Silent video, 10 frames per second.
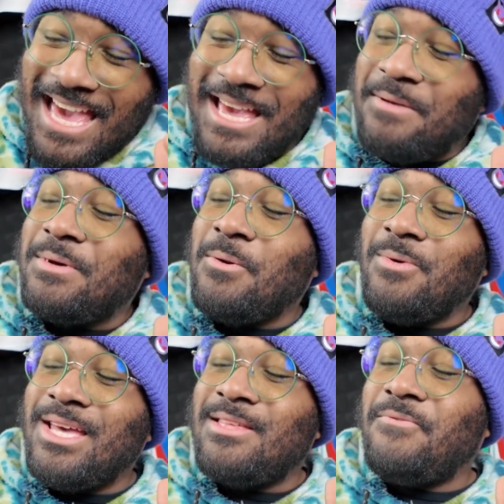game
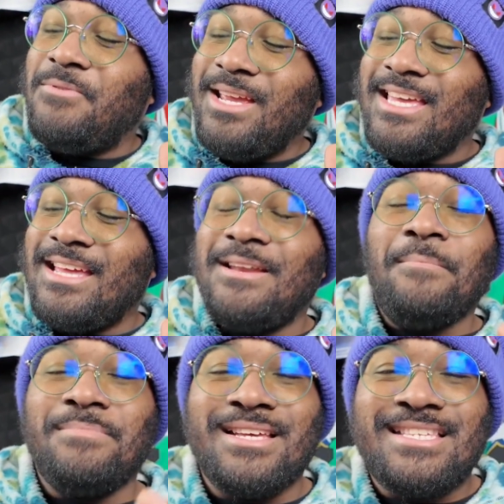with
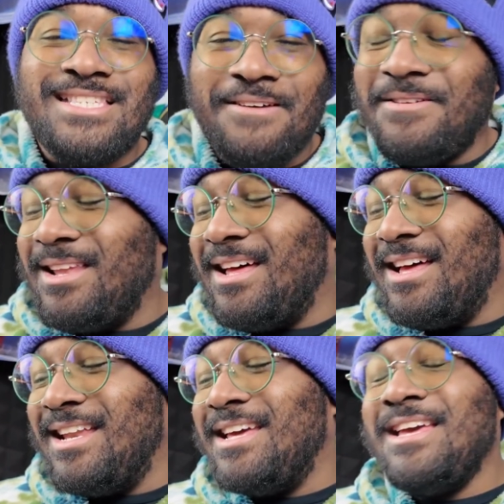freaking
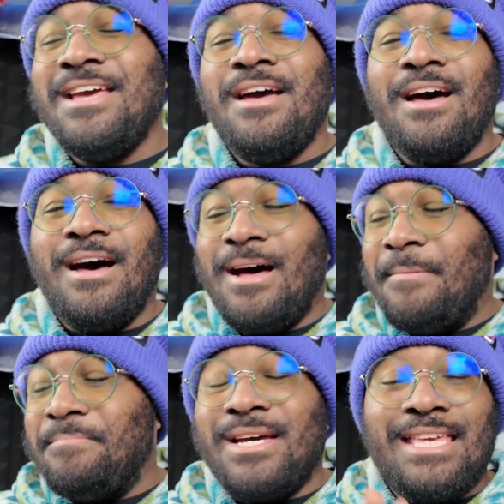Blacephalon.
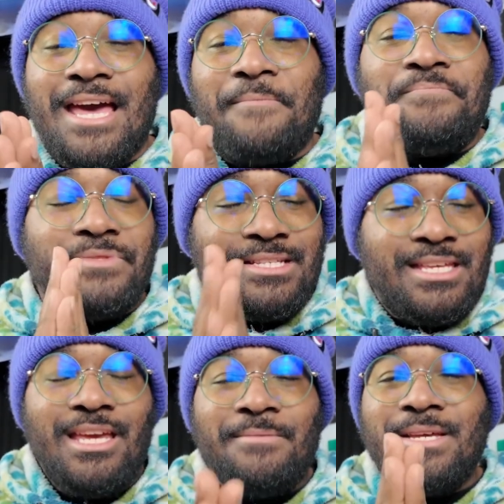But yeah,
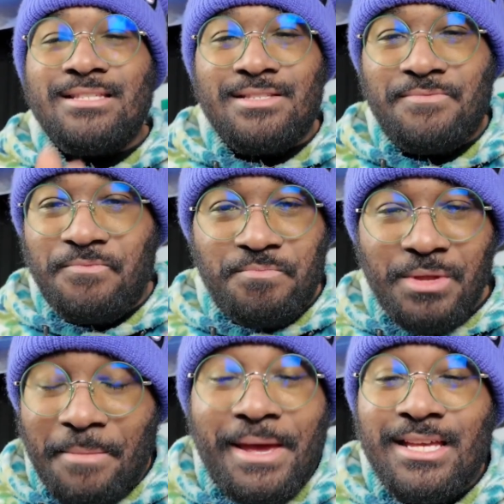the team is
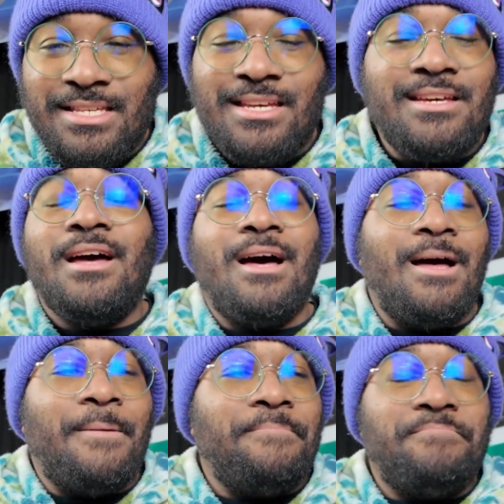amazing.
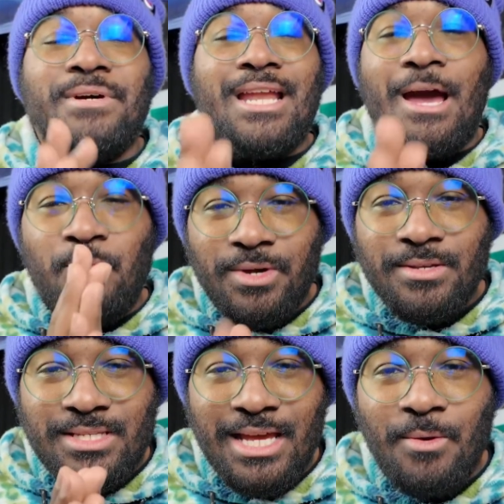But I
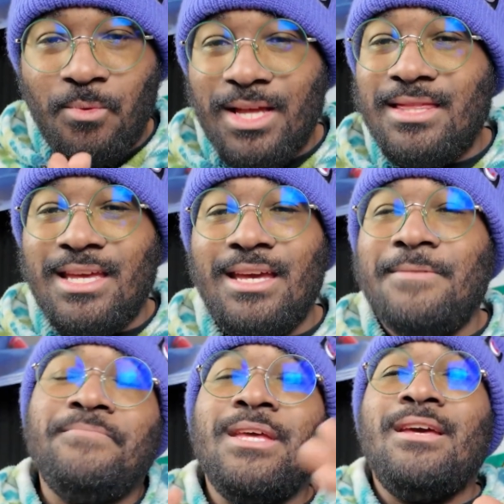will say one
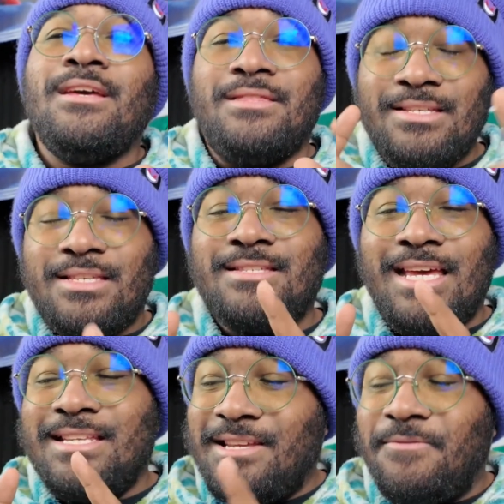thing. This
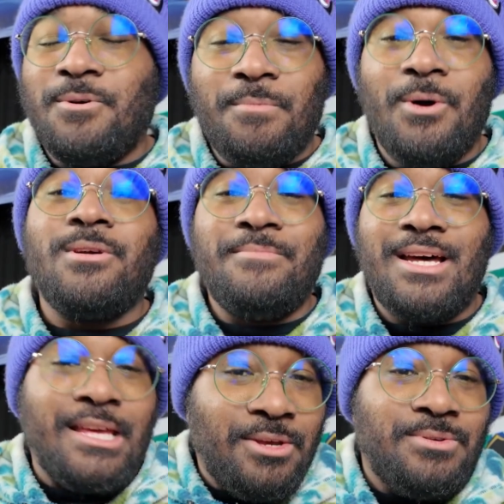is a difficult
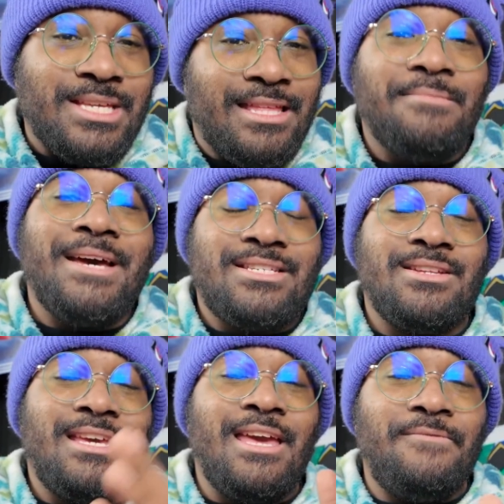Pokemon to use in the
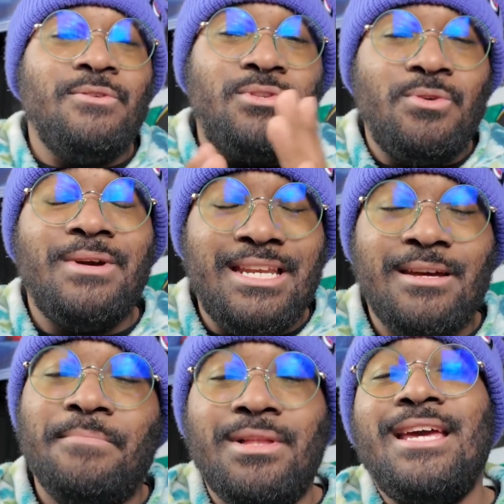Master League. If you do
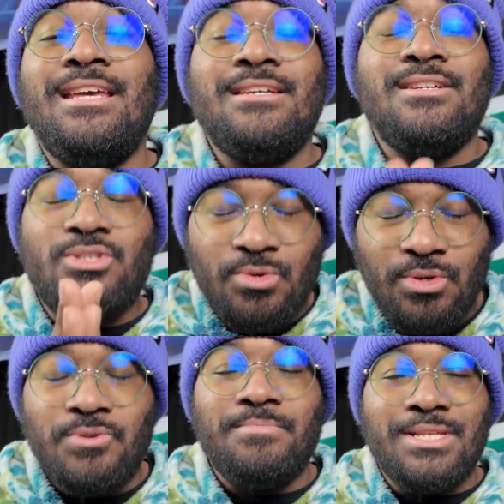end up planning
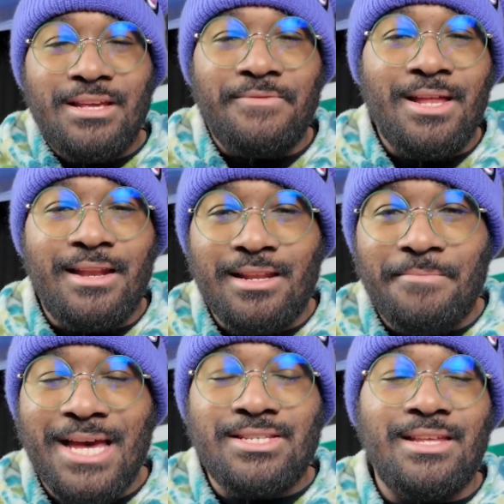to use Blacephalon
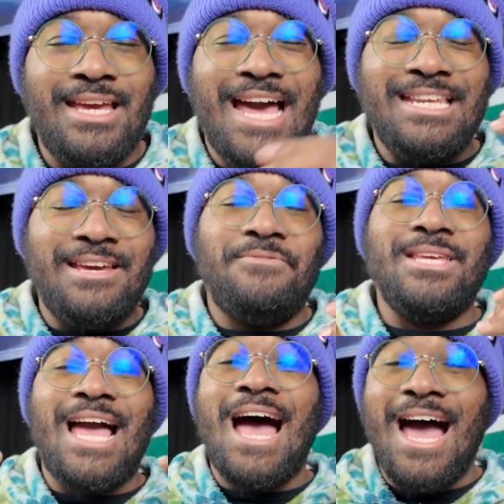in the Master League, I
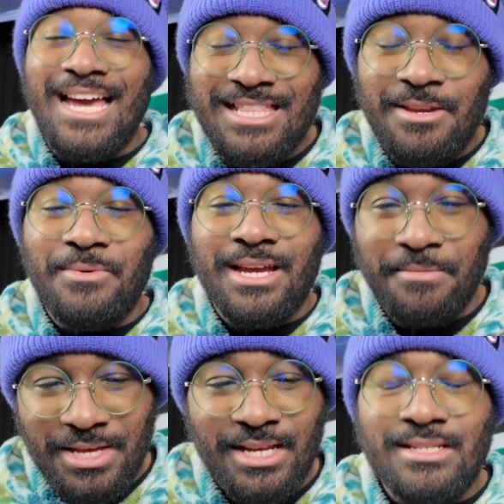definitely highly
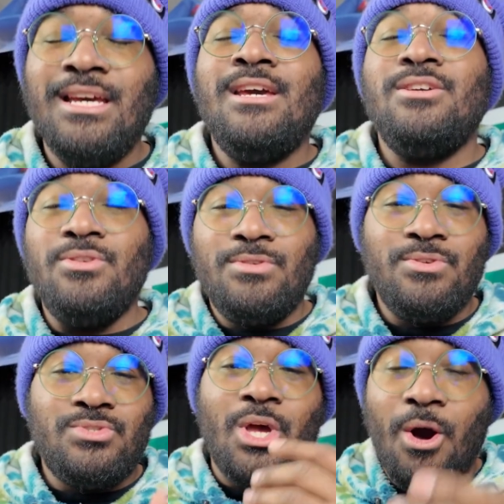recommend you
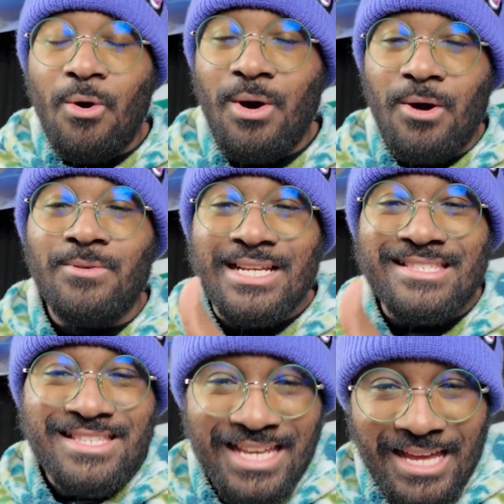use Ho-Oh
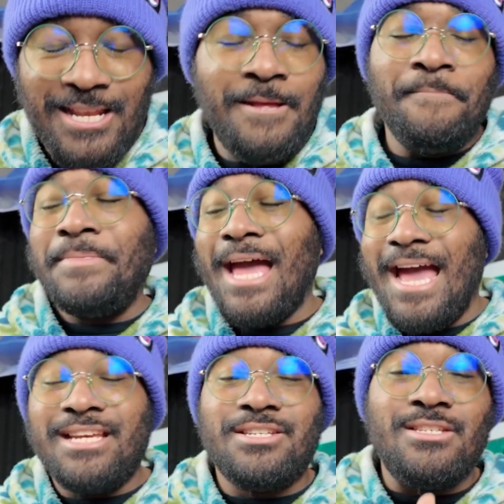instead.
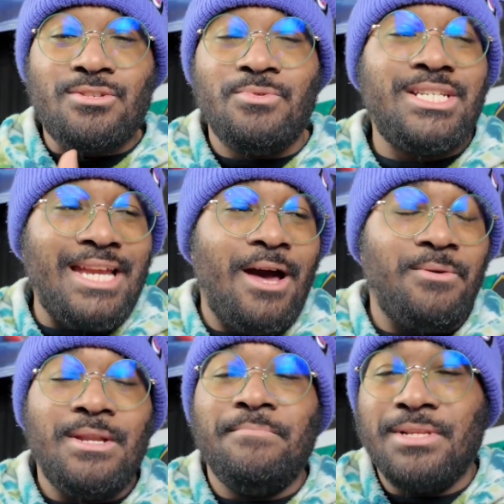I actually switched
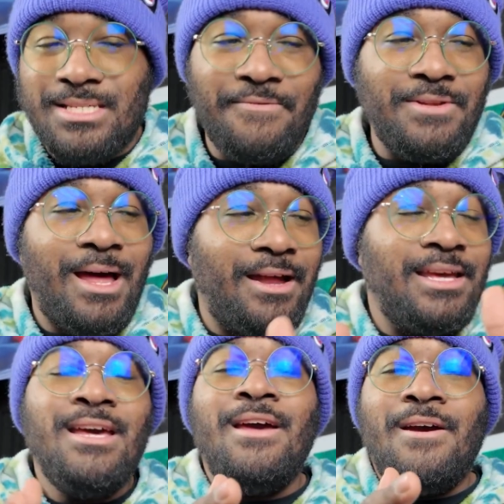out
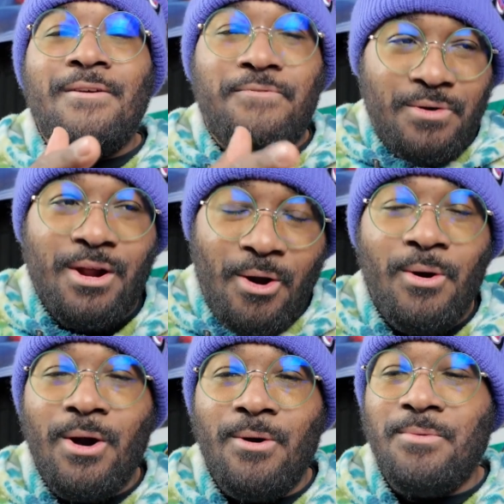Blacephalon for
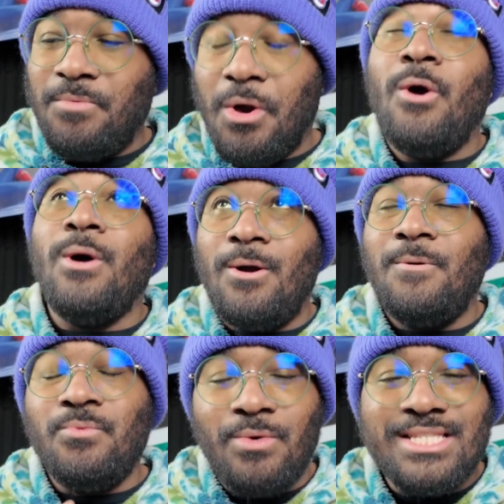
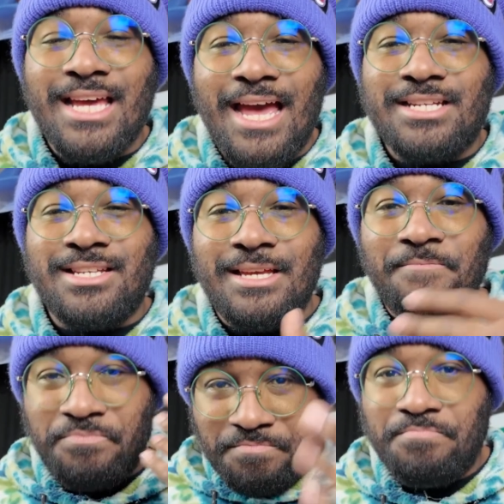Ho-Oh once I
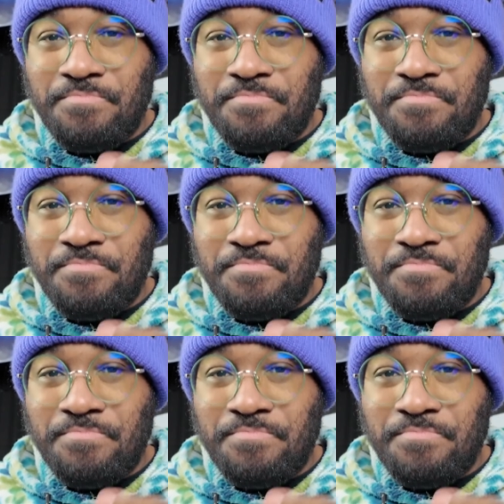actually